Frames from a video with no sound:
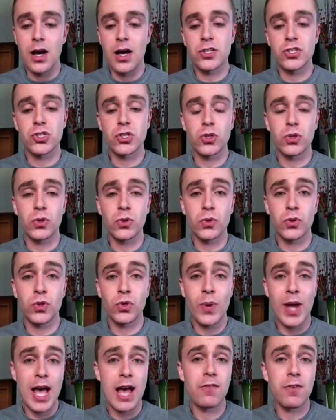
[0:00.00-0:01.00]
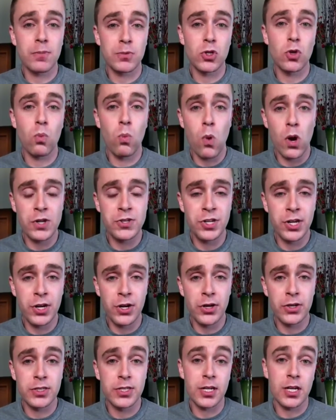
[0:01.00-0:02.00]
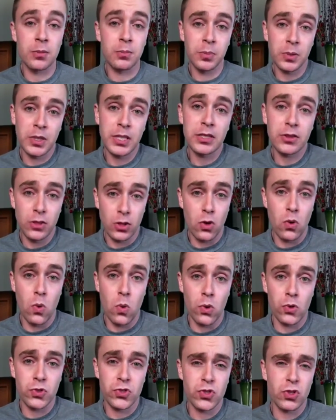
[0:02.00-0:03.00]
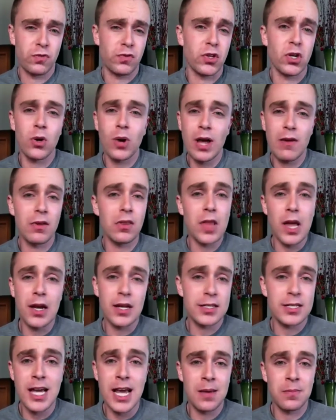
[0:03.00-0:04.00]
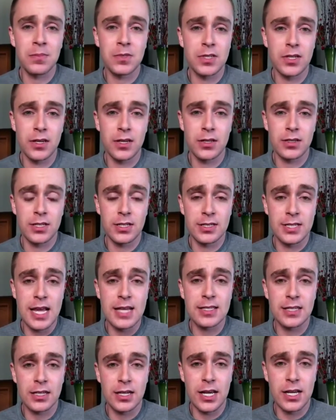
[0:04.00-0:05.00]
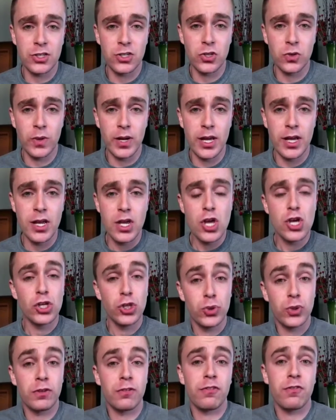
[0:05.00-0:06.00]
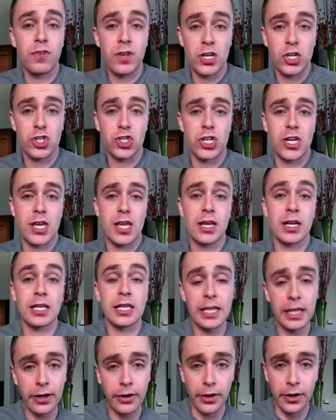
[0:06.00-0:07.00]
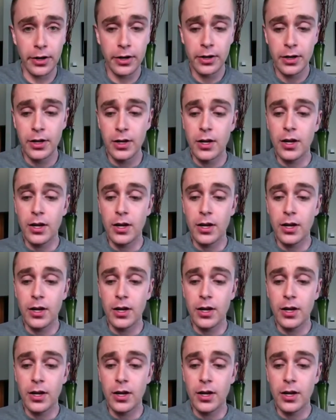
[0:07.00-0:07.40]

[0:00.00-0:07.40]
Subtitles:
So you have up to 1 year to complete the course. So if you don't have a lot of time to designate to it, you can finish it in a year.